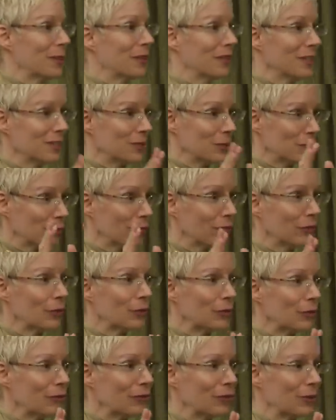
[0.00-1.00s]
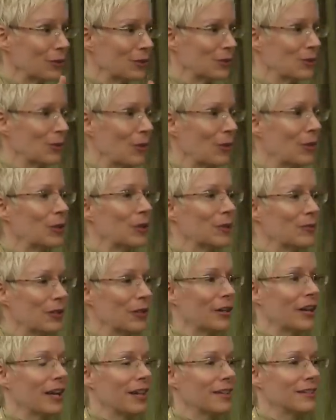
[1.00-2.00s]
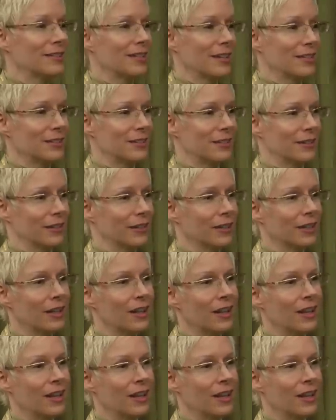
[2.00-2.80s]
but this is food for the soul of your ancestor.